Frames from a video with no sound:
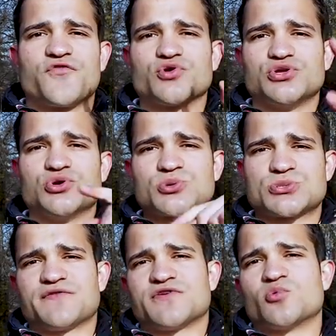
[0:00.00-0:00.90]
for
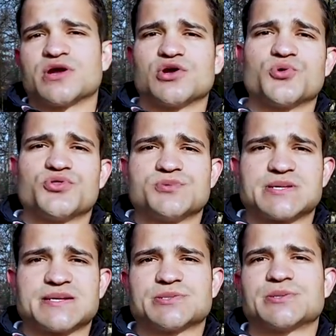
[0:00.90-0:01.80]
yourself, you wanna go through
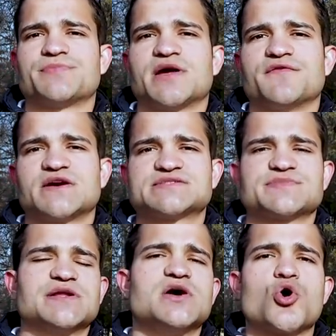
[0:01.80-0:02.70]
citizenship by
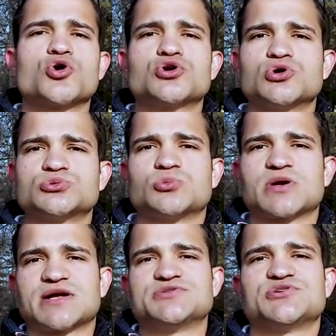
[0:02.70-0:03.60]
investment, or go to
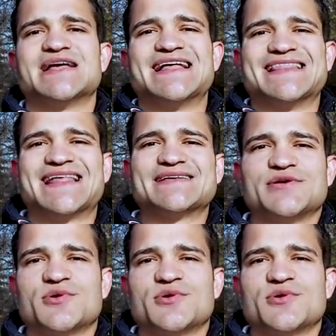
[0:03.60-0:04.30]
a country like